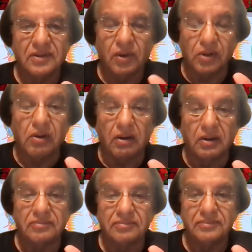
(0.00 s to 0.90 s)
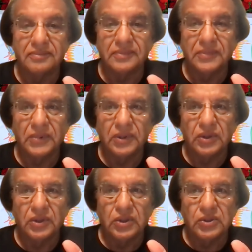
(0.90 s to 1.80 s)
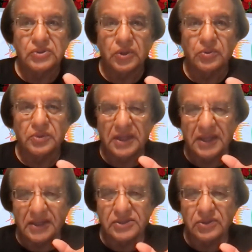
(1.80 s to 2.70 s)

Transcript: or gone? So he has